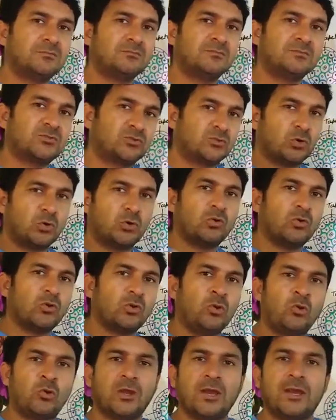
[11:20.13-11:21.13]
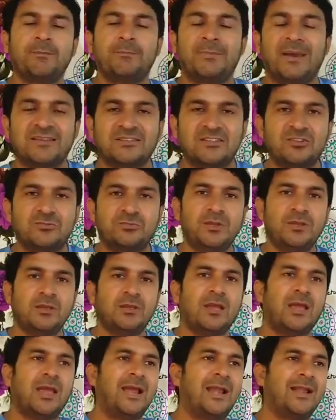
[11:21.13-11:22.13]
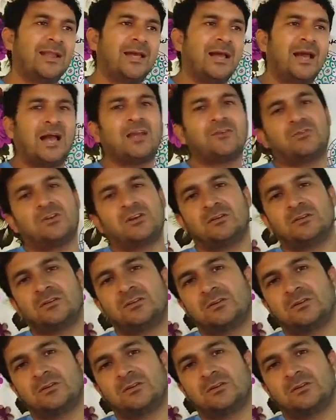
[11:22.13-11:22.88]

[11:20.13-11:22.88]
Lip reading: so you can message me and I will